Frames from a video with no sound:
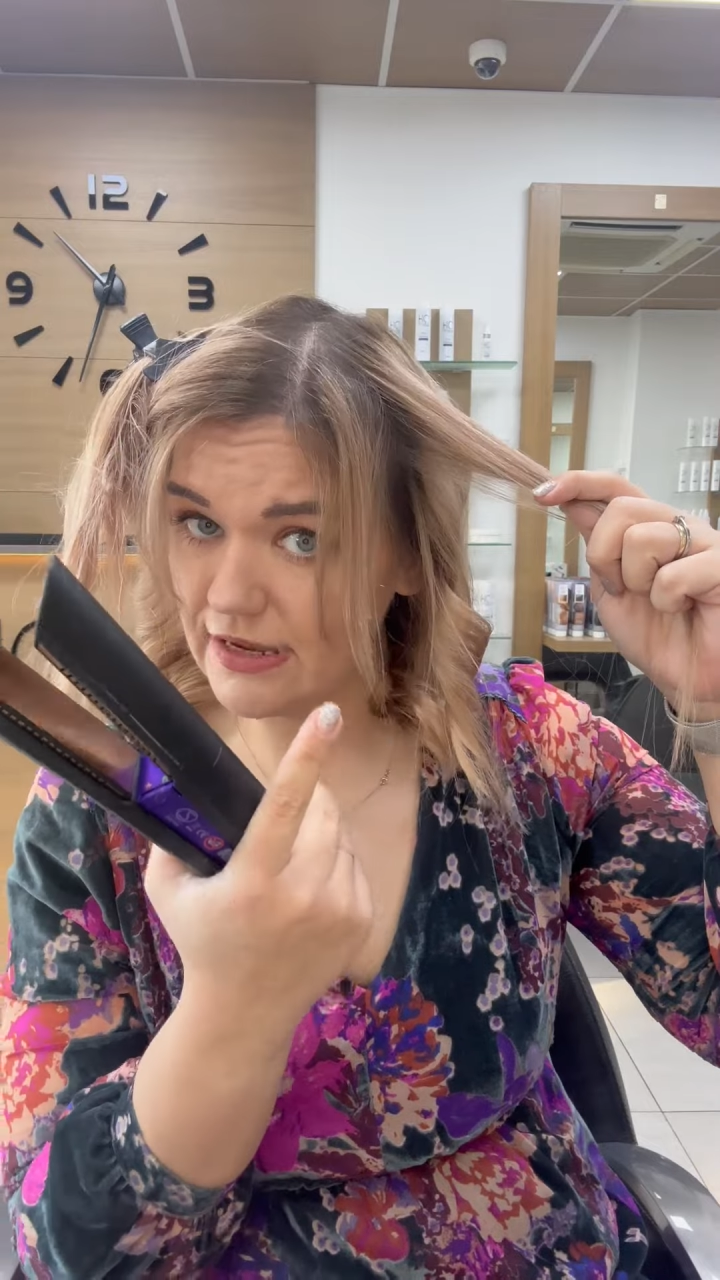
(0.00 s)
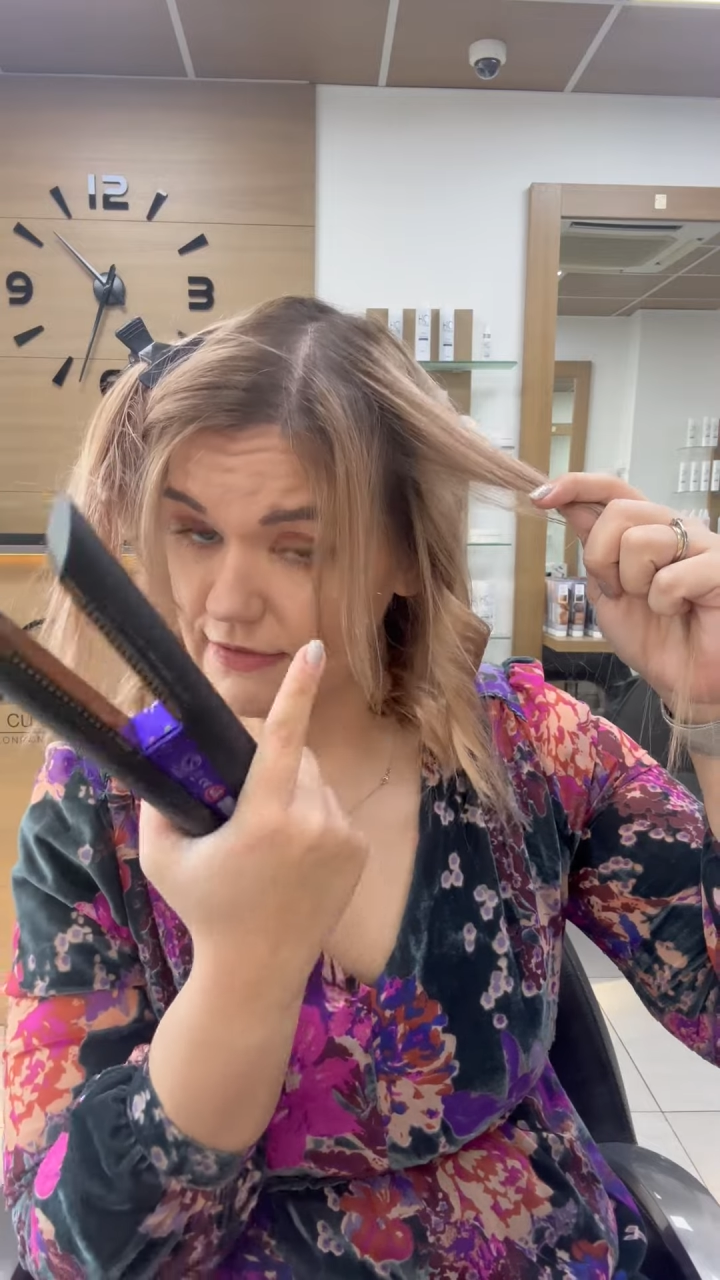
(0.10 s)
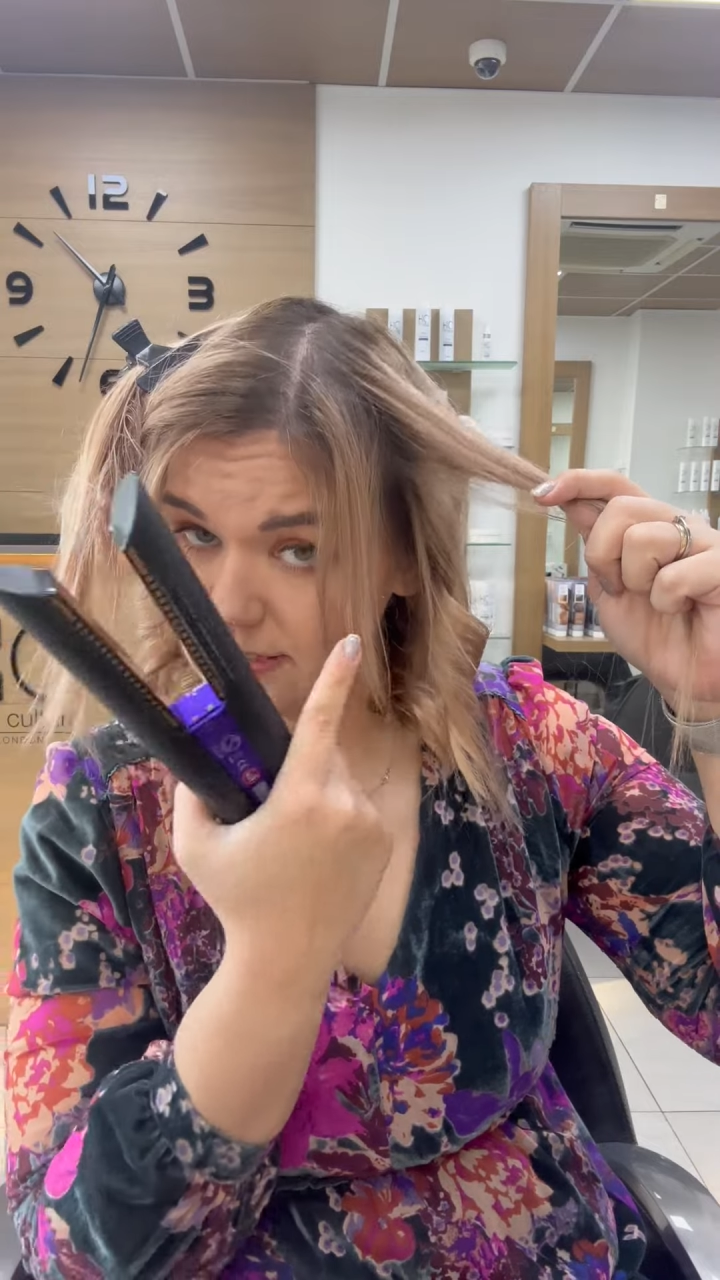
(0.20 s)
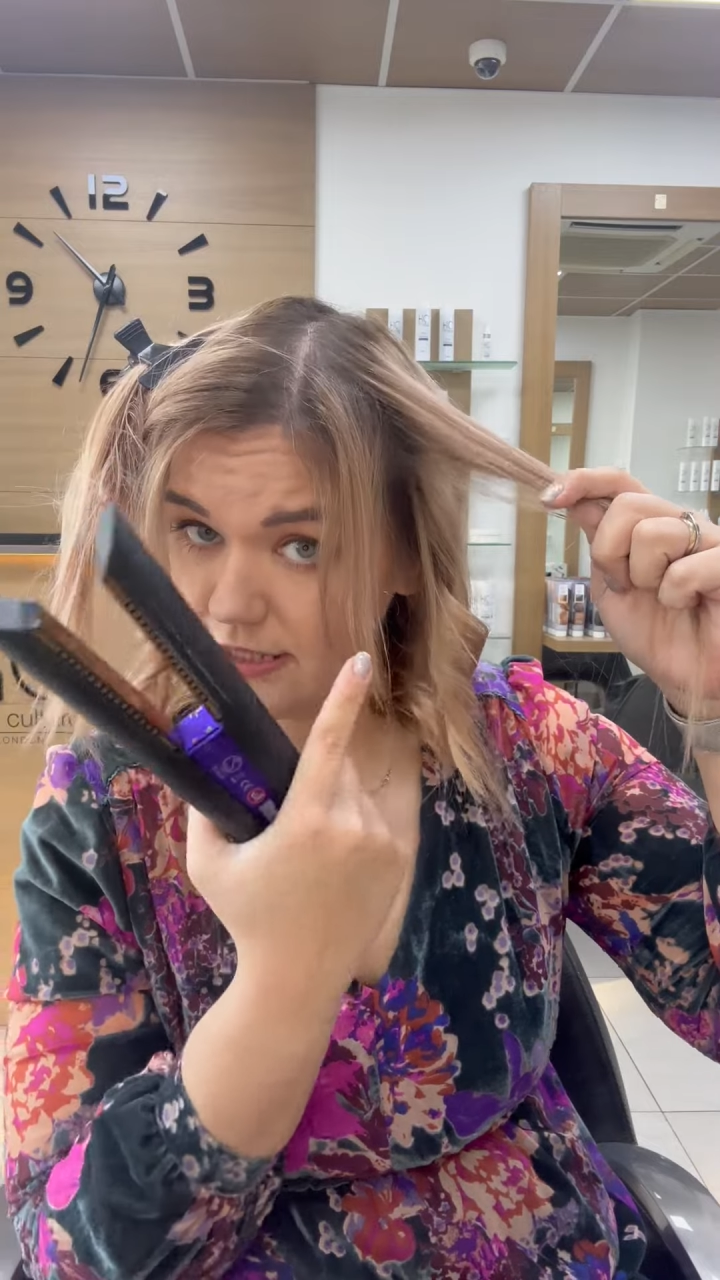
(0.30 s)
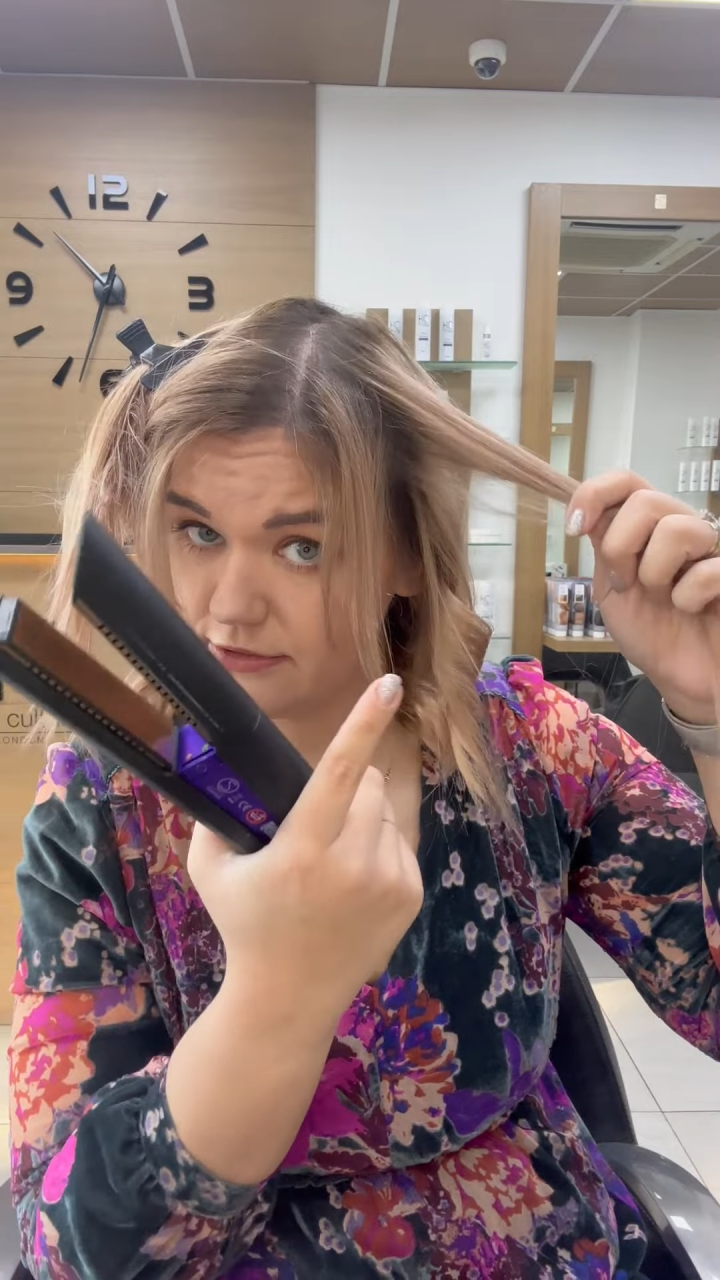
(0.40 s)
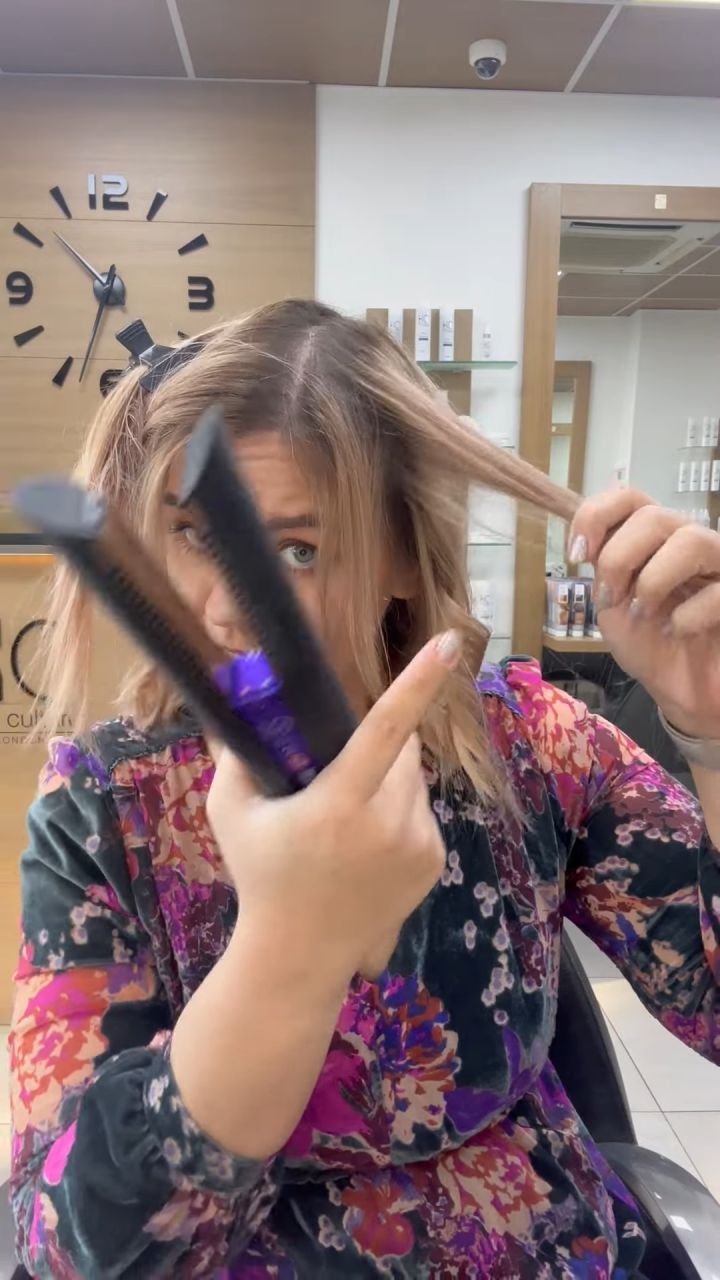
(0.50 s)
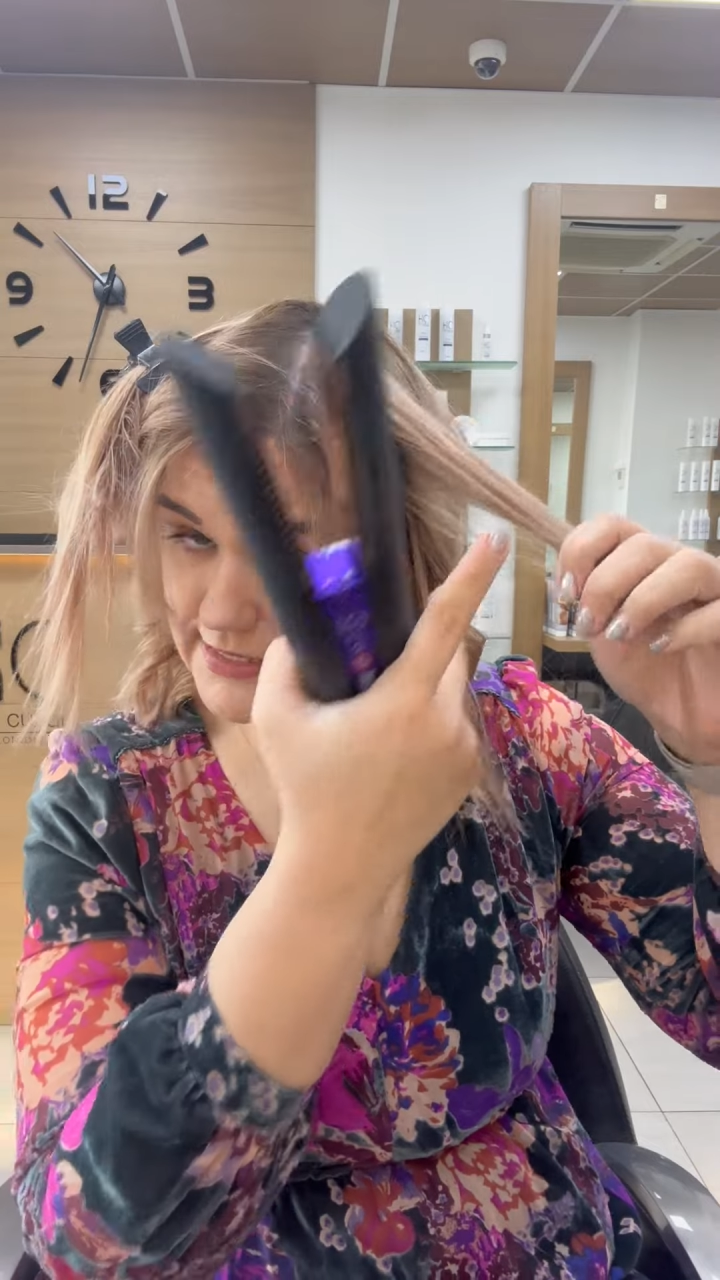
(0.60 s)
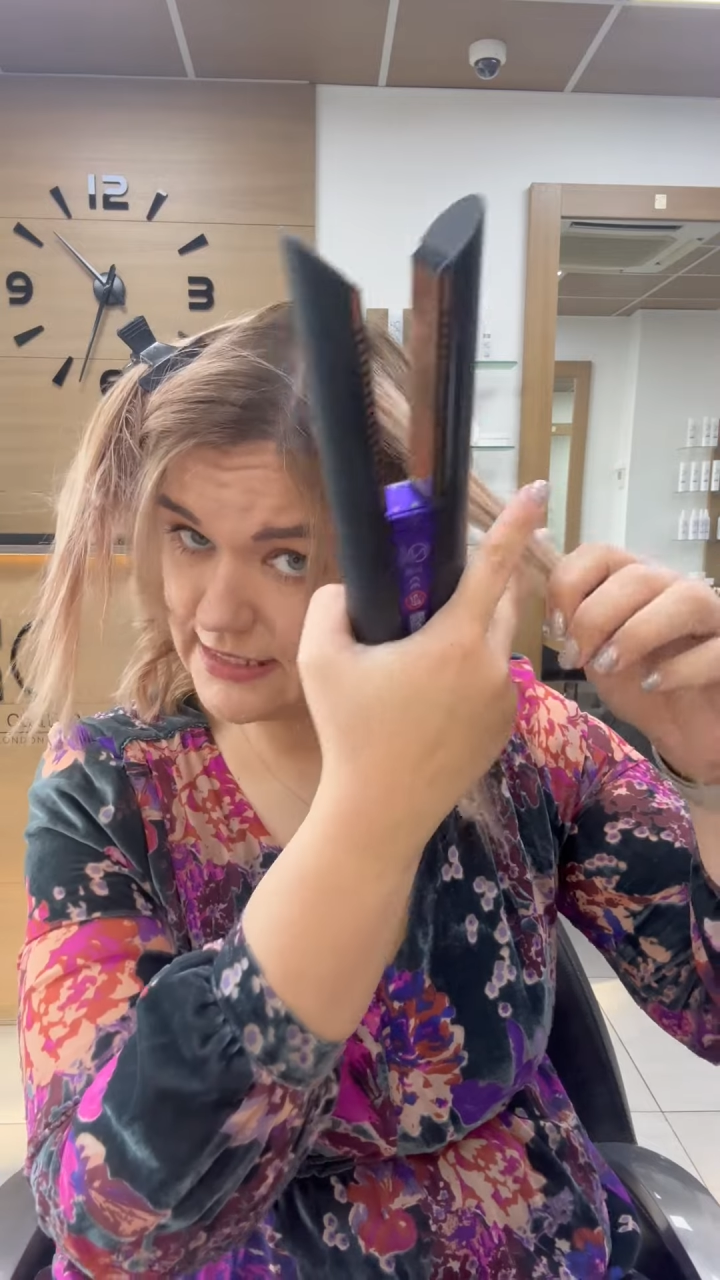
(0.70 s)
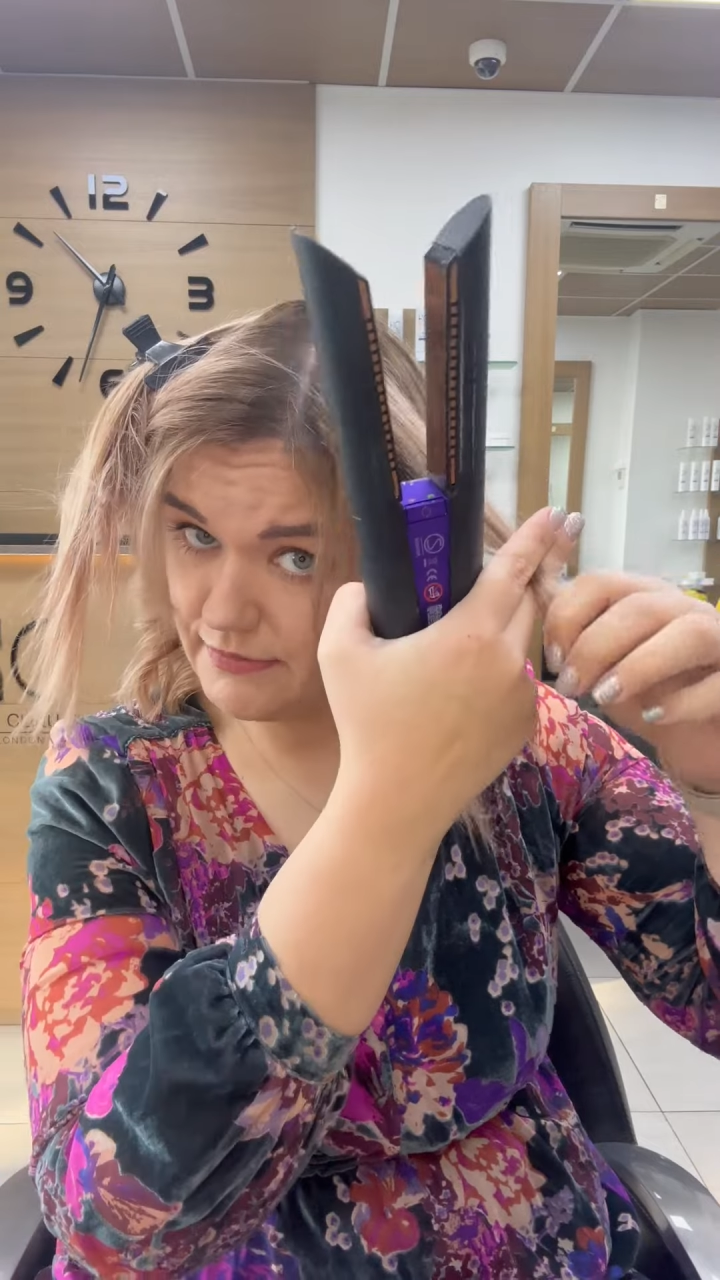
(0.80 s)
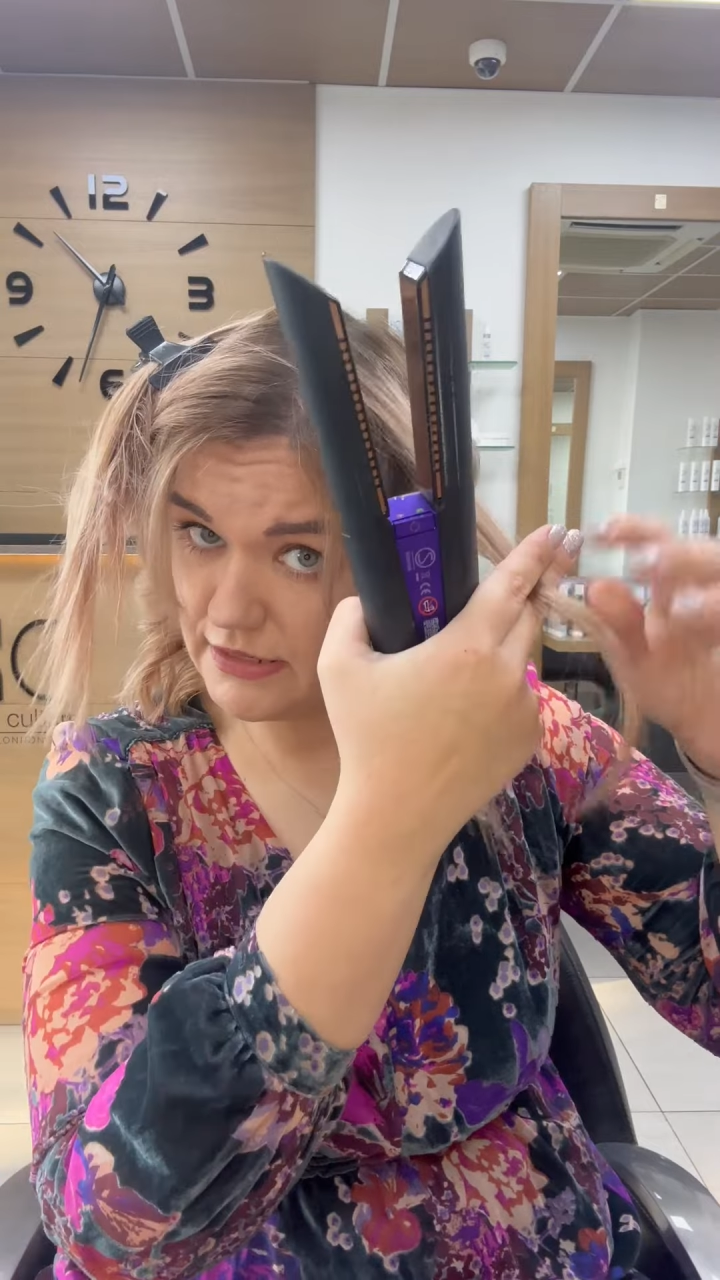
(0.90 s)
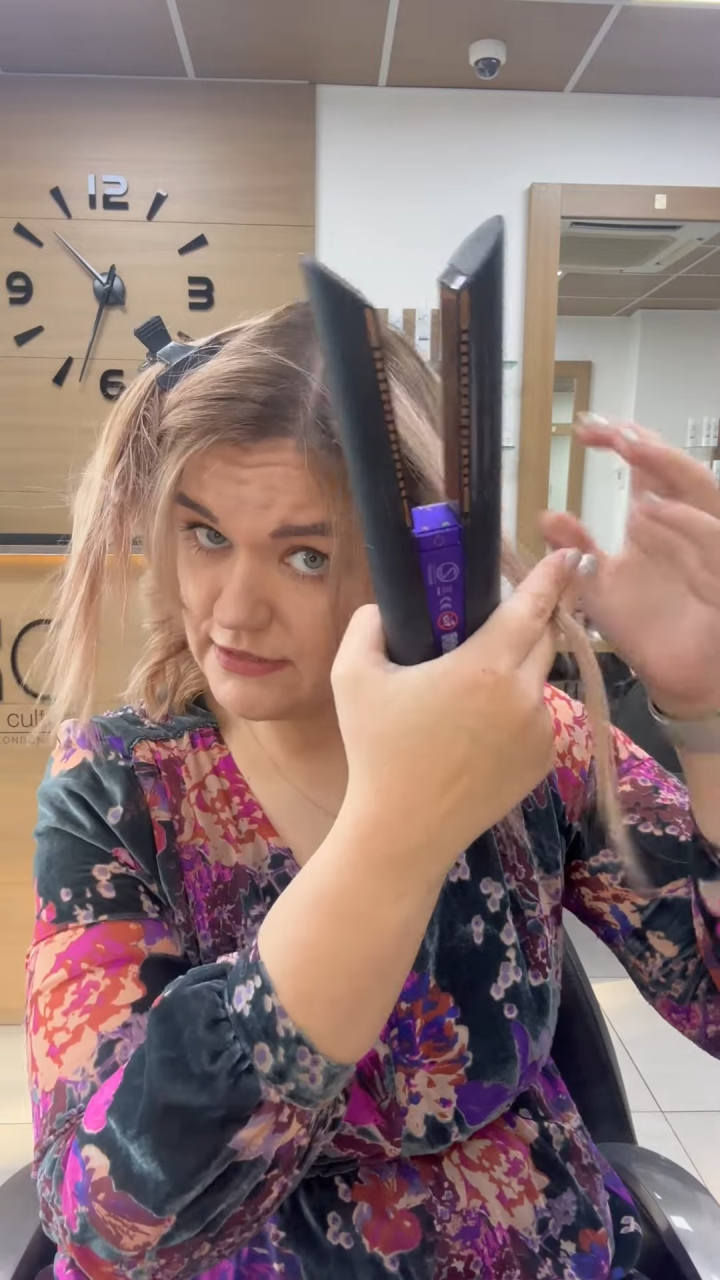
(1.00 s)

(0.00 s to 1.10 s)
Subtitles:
I will tell you later about